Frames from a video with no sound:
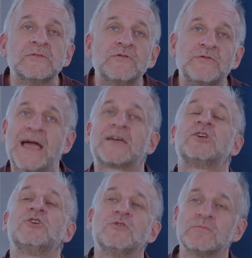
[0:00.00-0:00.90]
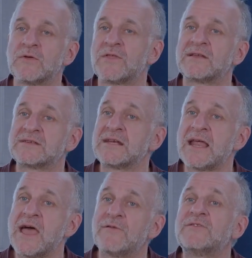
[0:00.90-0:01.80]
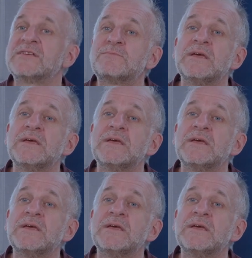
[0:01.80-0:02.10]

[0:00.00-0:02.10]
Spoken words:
The vacuum that has left is